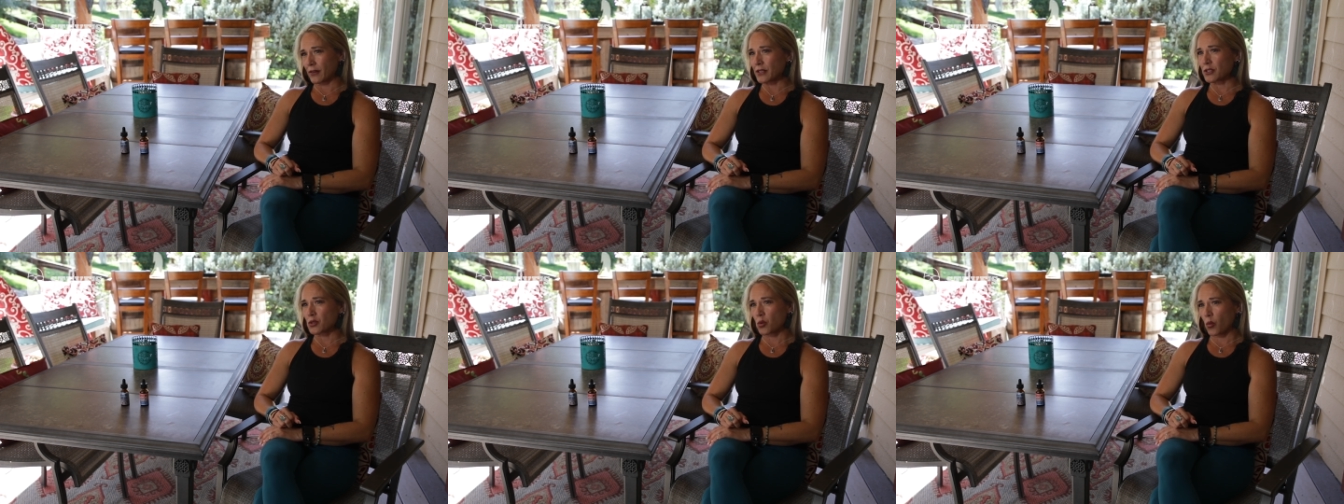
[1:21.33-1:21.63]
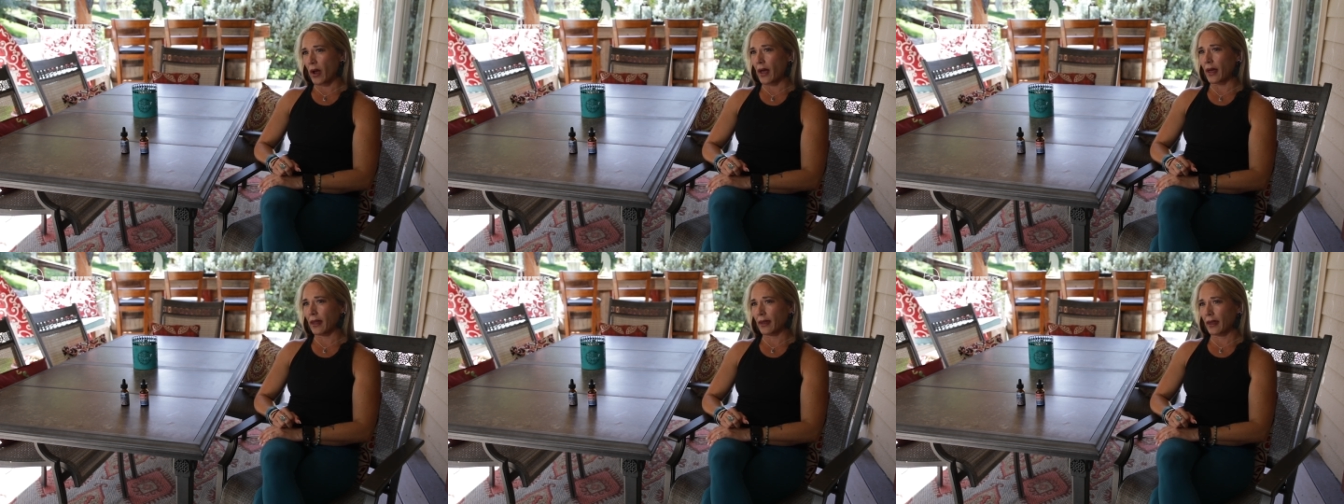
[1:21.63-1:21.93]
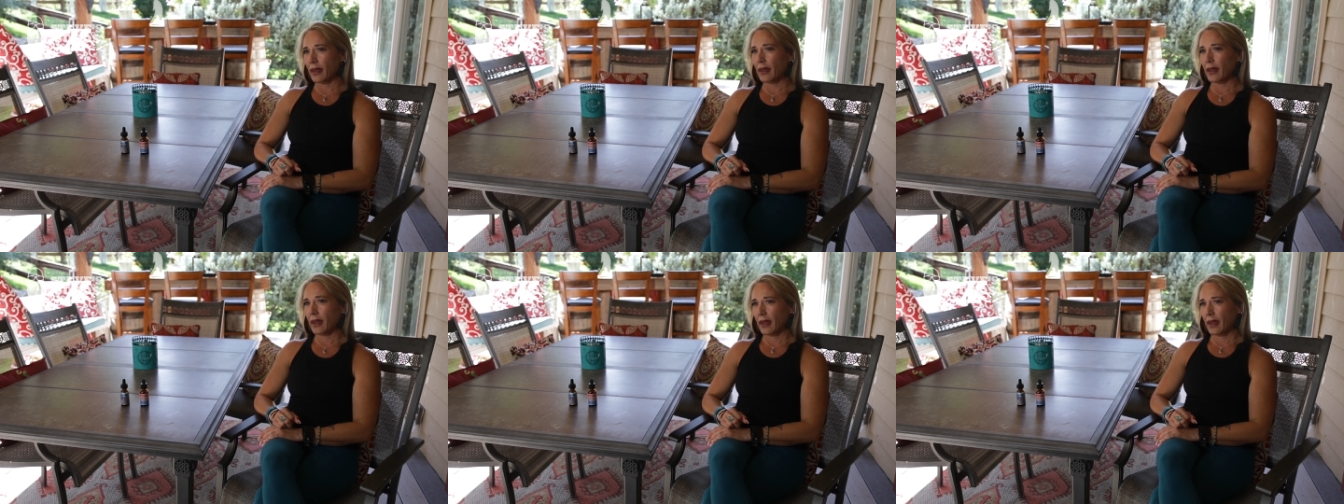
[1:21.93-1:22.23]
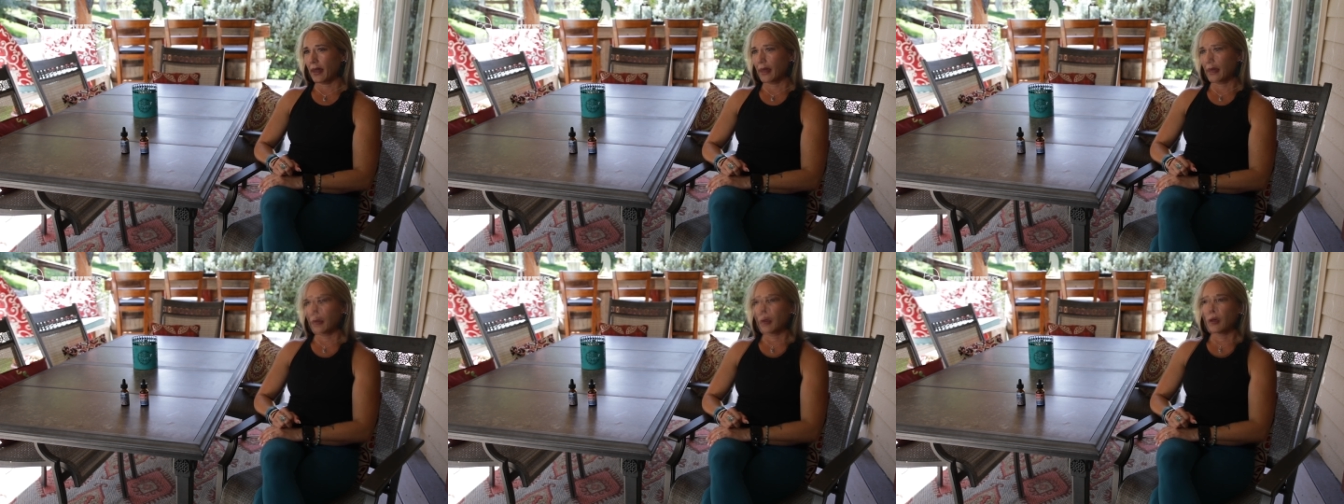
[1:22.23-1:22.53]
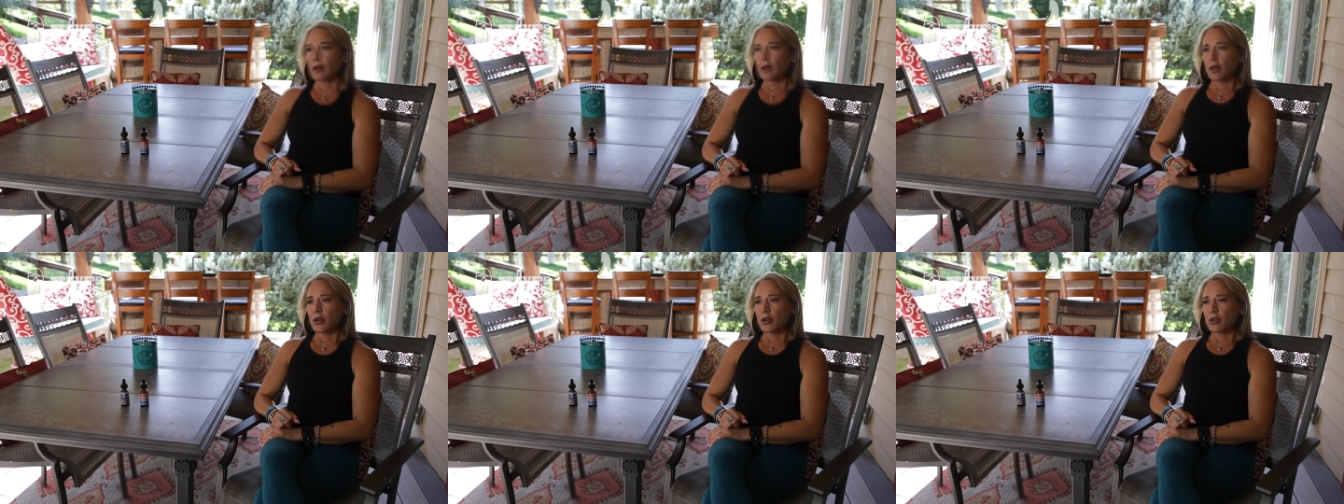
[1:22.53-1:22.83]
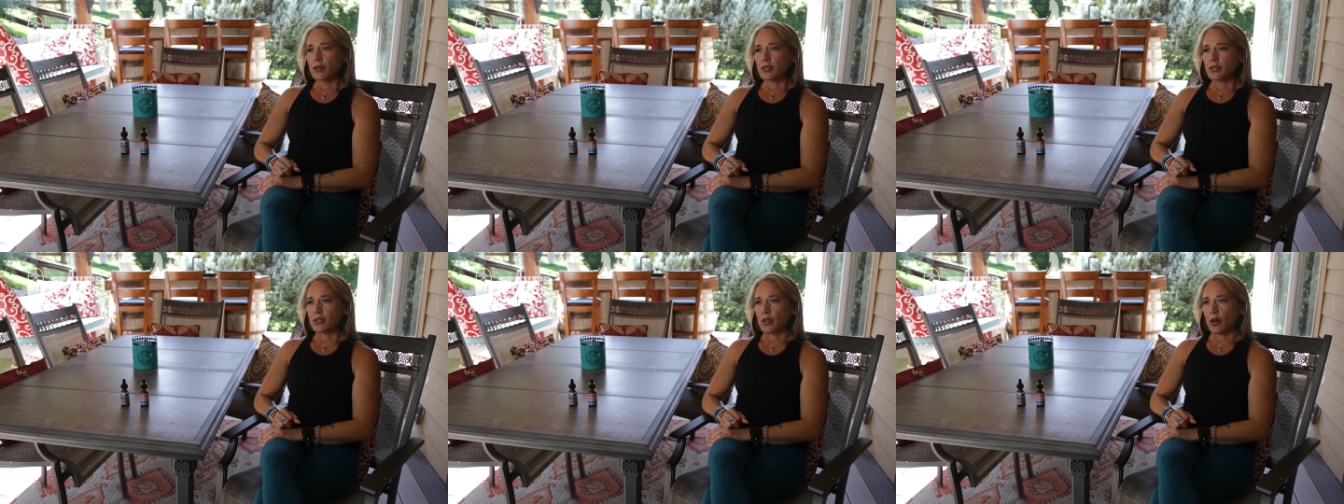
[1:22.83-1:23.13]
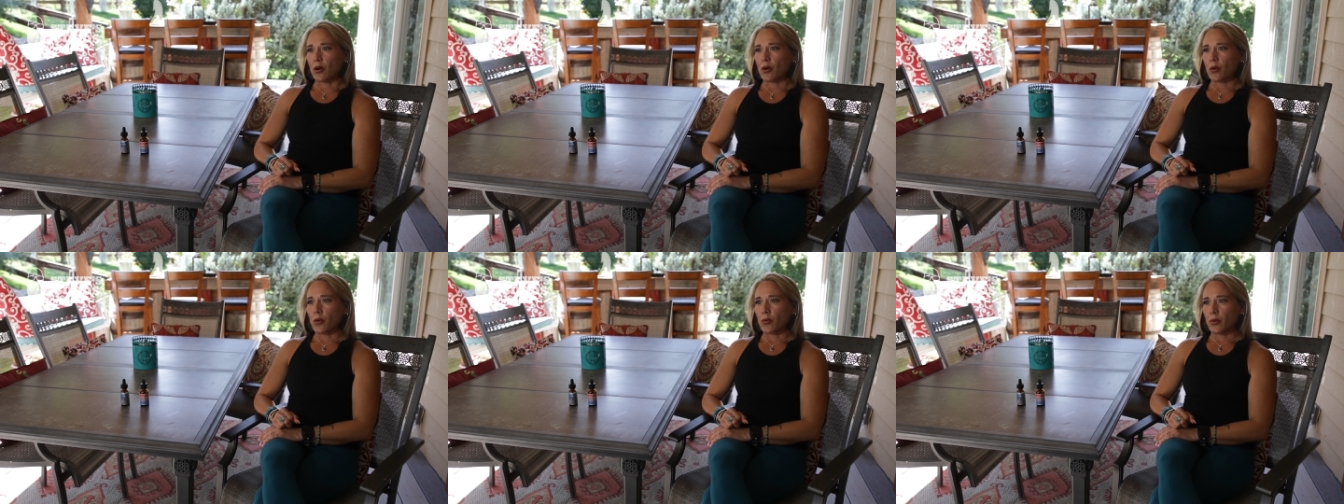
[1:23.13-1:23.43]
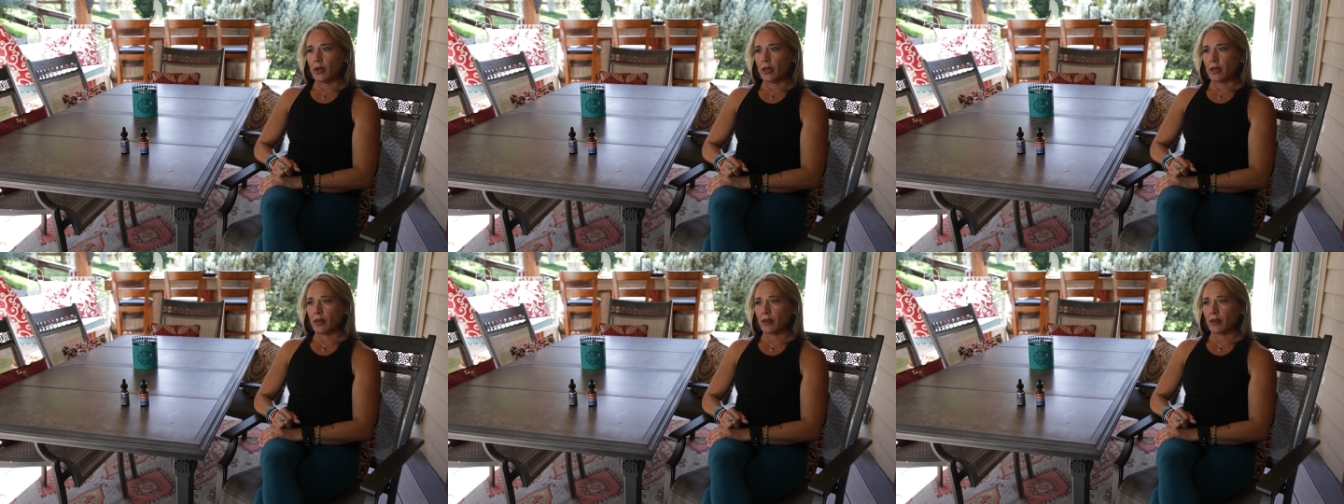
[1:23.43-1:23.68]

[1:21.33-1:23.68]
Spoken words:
it's when. So